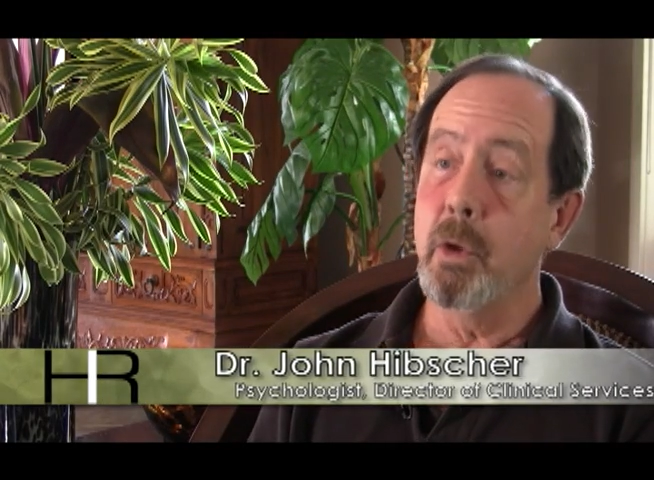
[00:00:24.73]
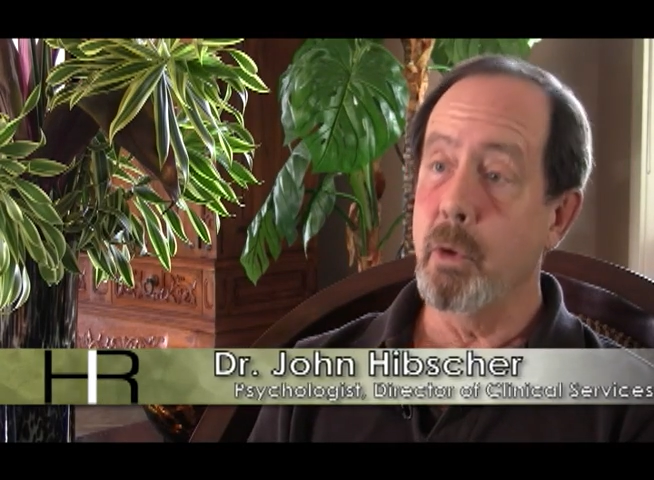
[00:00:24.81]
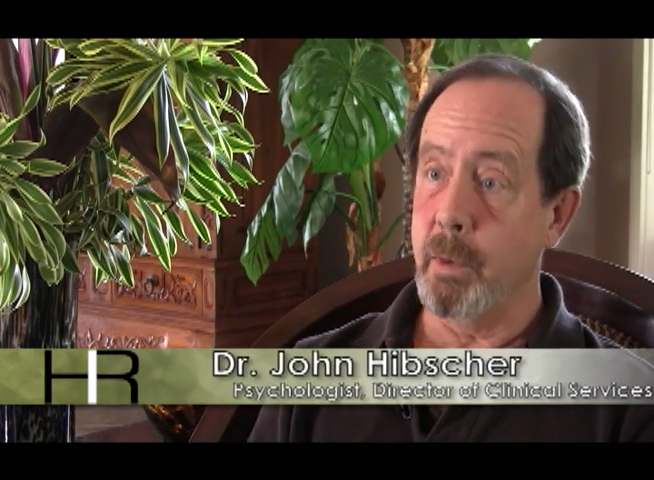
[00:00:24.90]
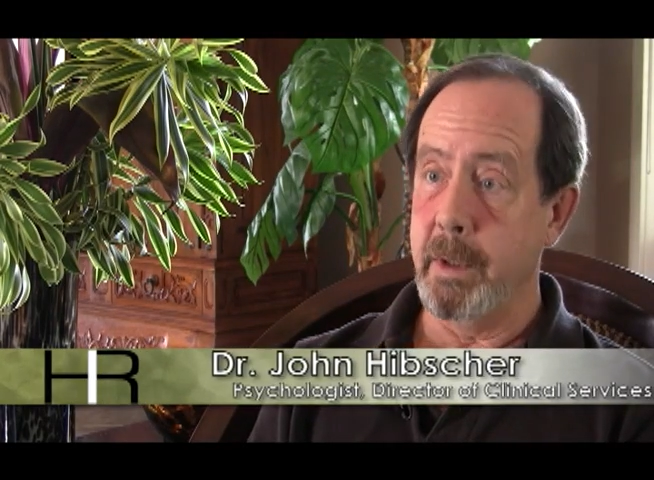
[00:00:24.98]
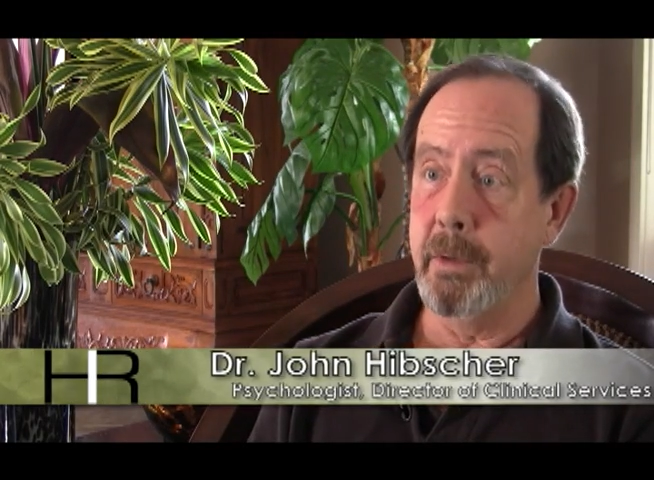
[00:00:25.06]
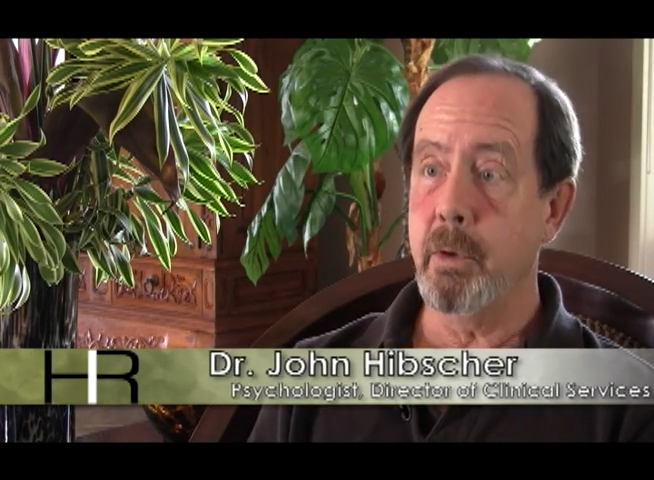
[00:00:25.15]

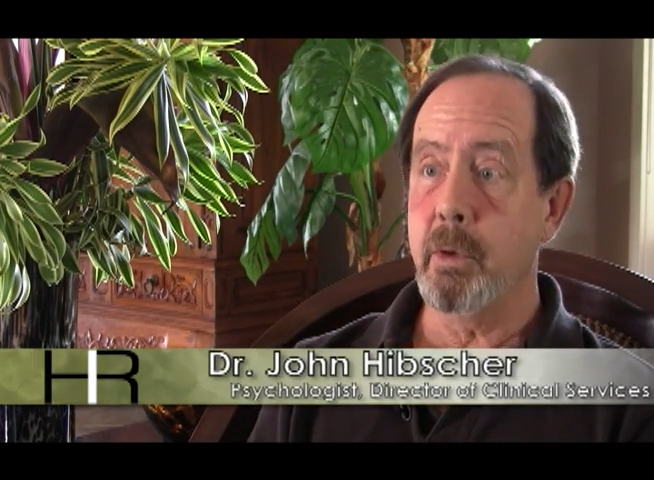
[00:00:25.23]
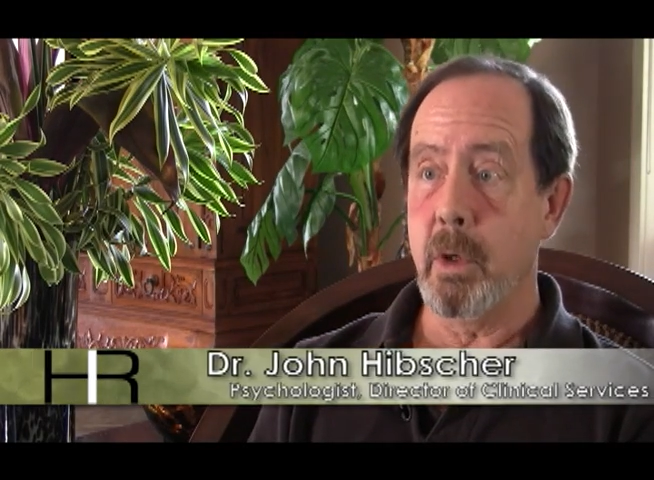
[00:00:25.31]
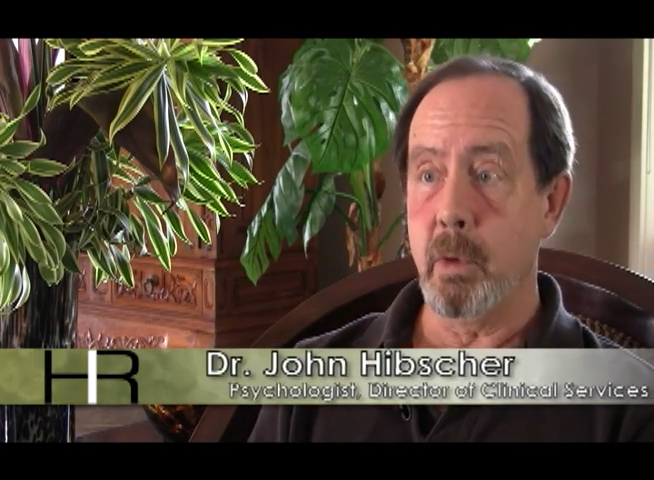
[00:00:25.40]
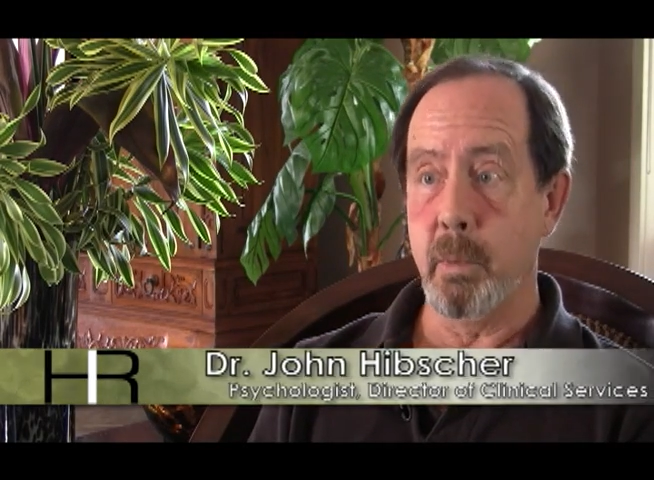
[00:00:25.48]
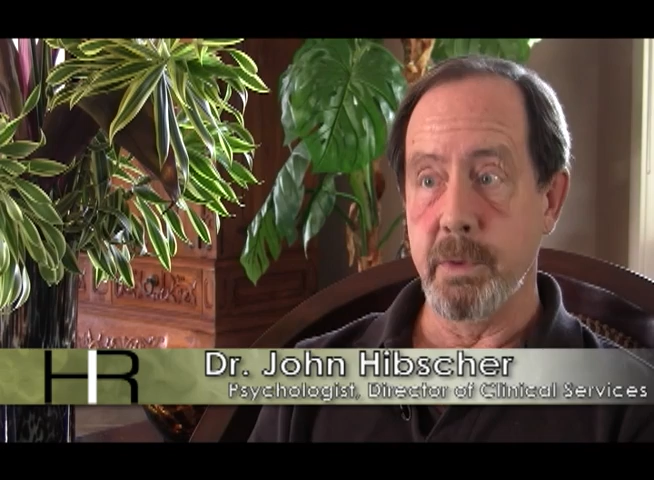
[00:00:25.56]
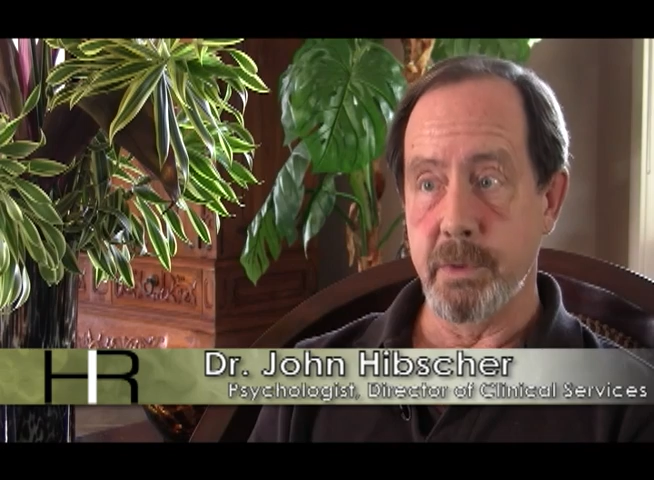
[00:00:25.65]
they're either going
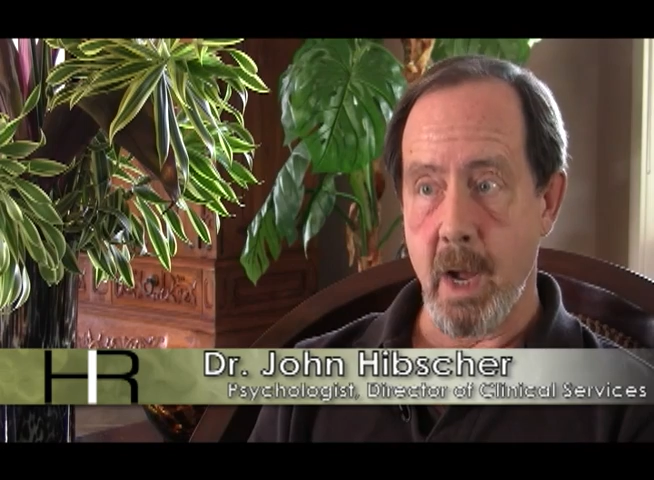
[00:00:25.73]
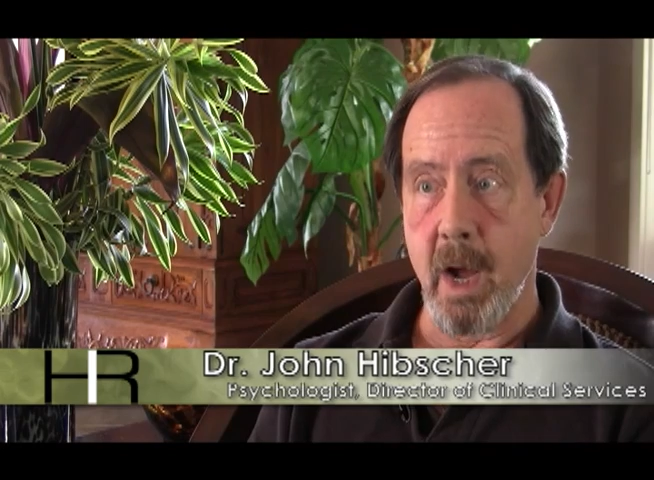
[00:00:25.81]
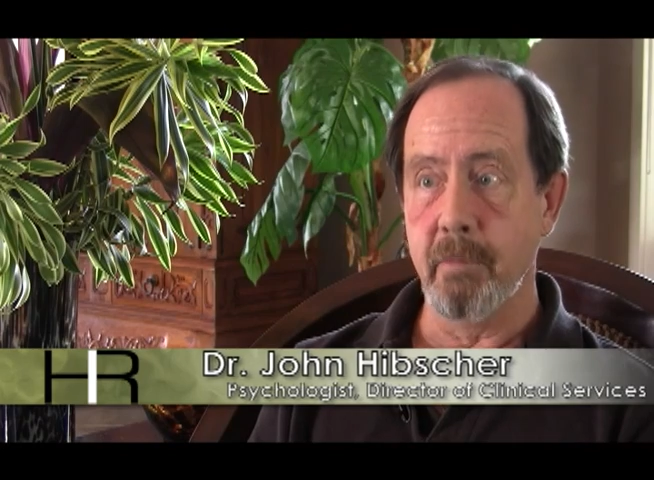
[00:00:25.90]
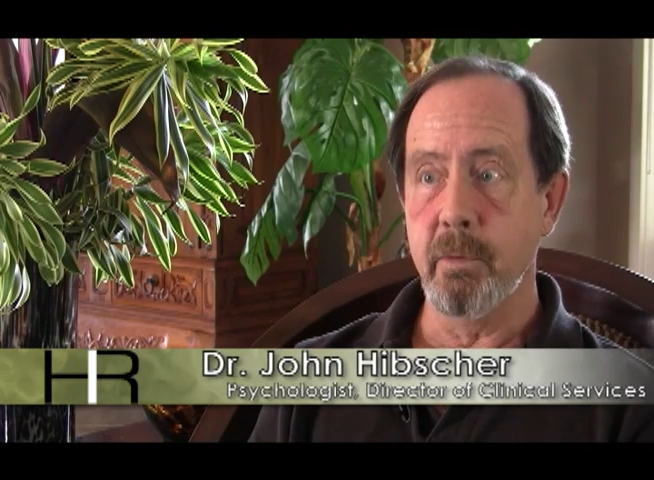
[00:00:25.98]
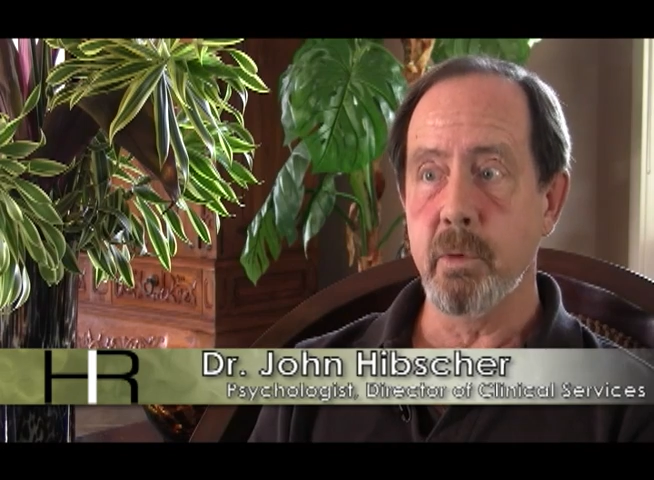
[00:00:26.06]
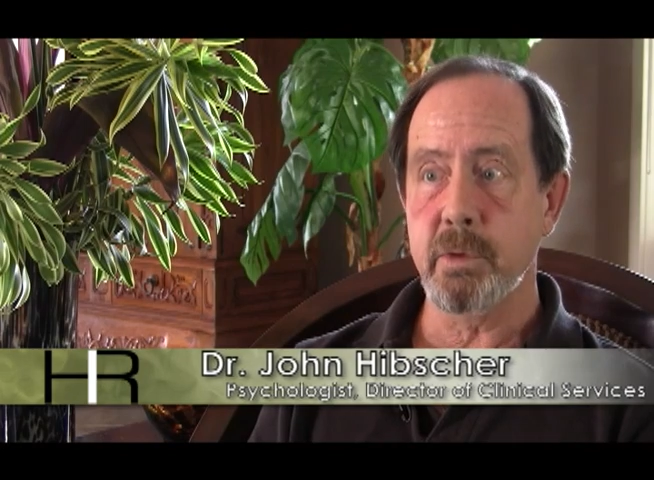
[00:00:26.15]
to
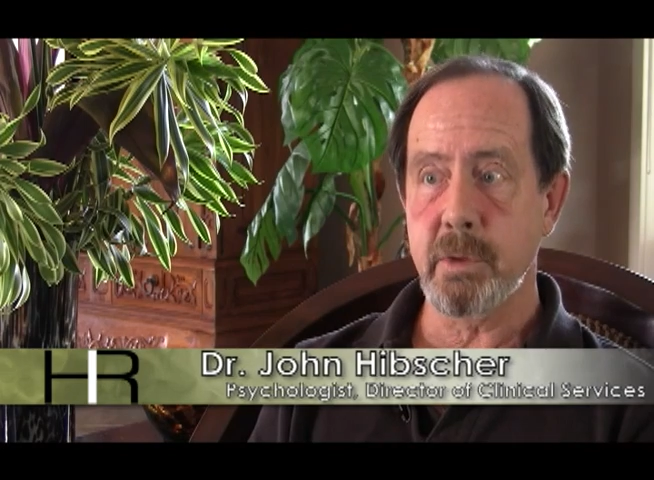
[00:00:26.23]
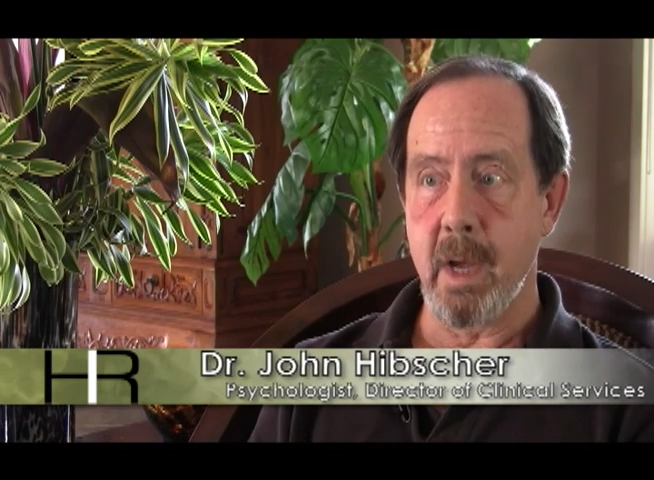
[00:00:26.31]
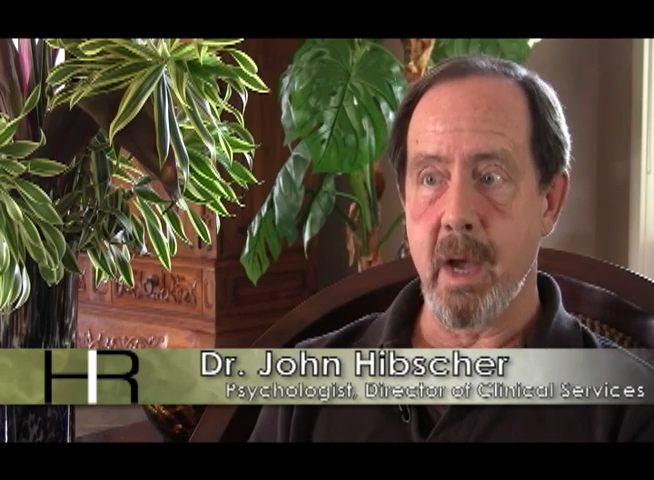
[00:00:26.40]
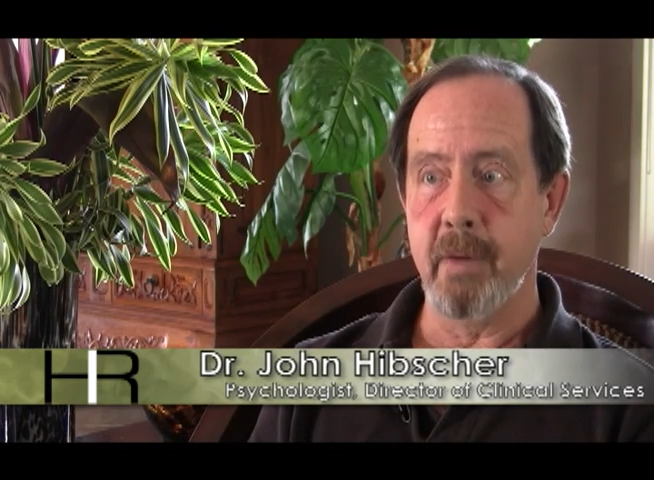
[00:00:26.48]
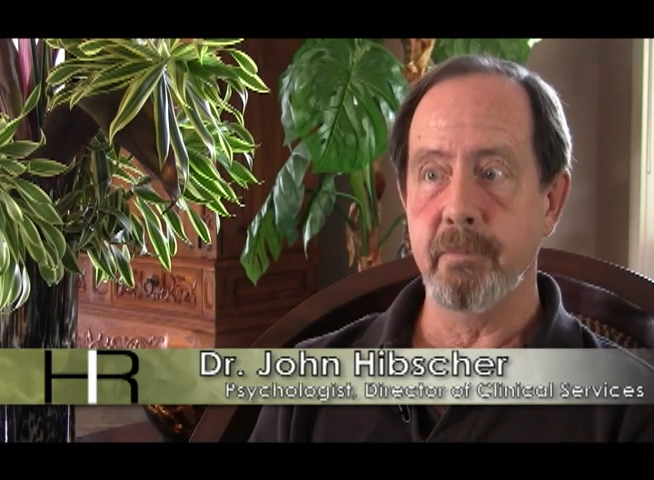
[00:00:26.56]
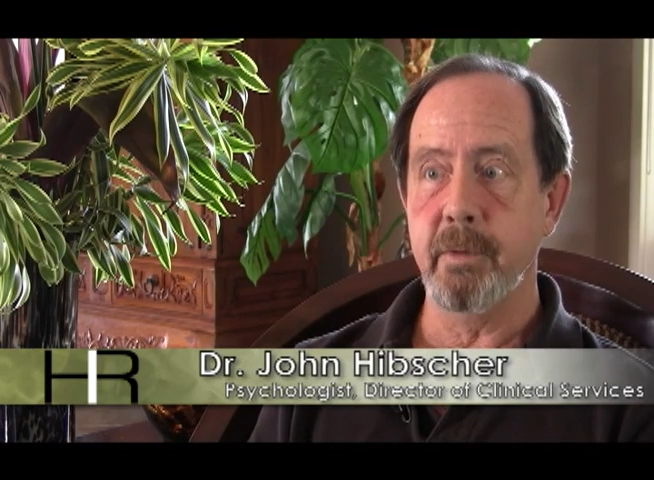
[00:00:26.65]
resolve those
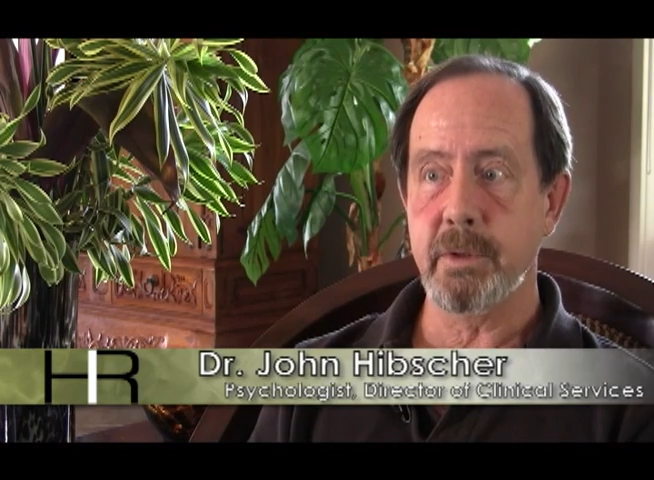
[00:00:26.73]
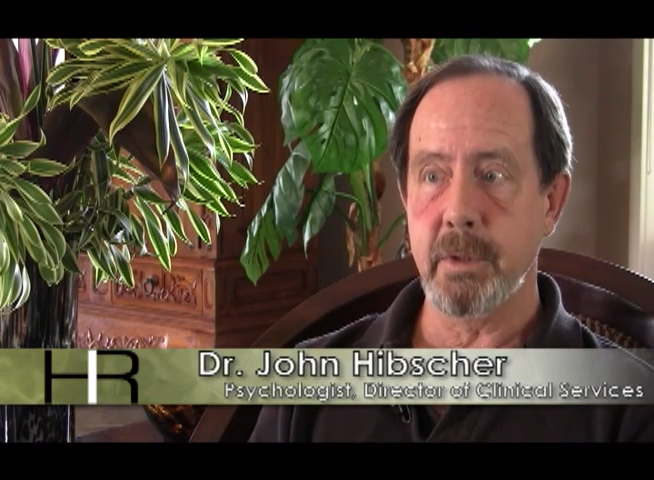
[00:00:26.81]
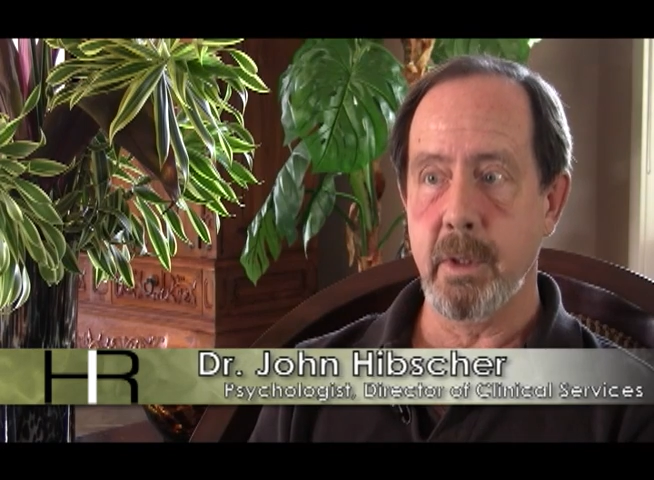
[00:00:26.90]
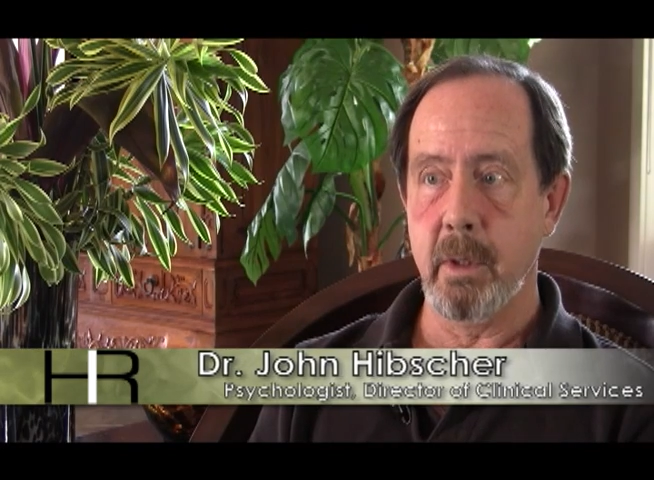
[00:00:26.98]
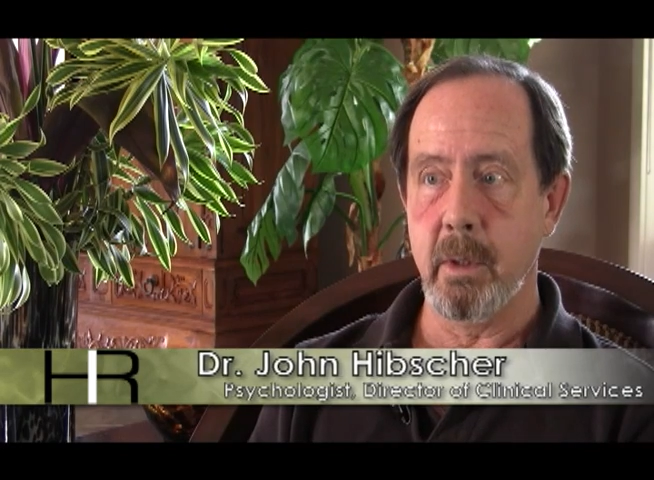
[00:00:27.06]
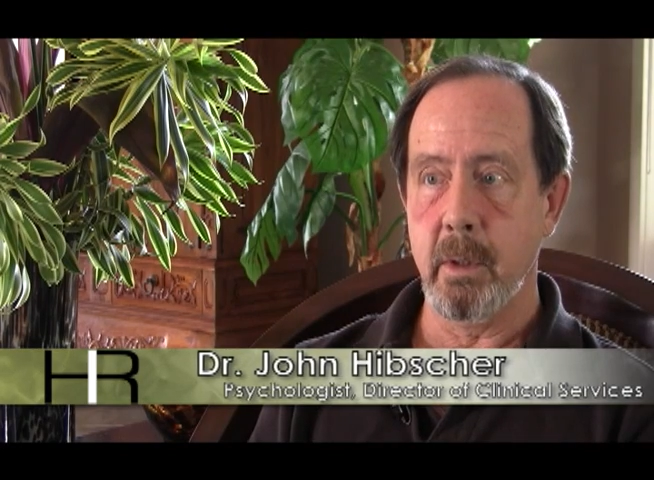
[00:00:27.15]
conflicts
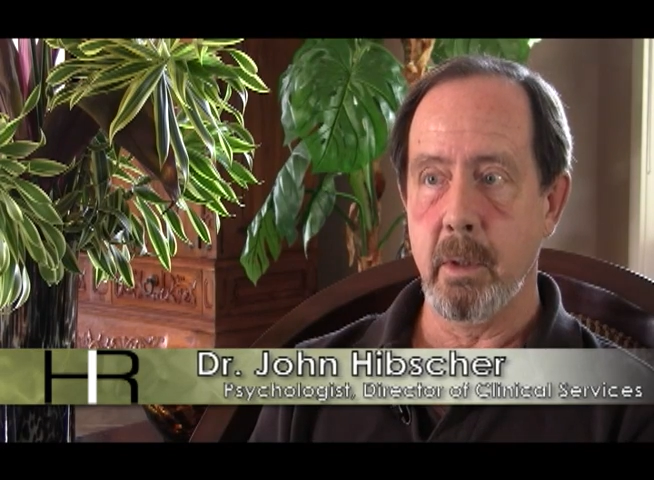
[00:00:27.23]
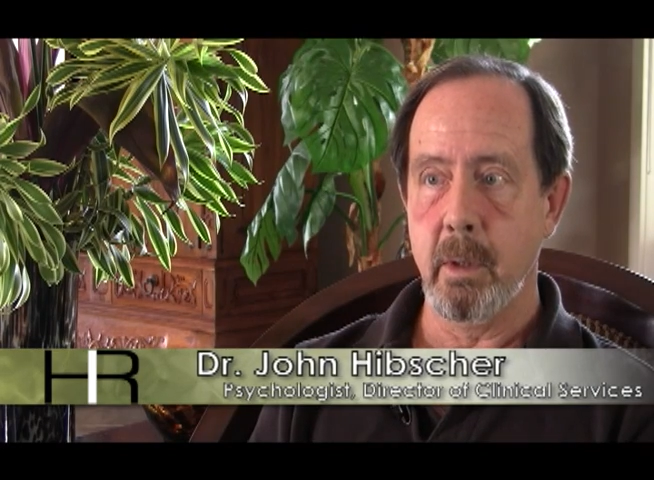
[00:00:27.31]
here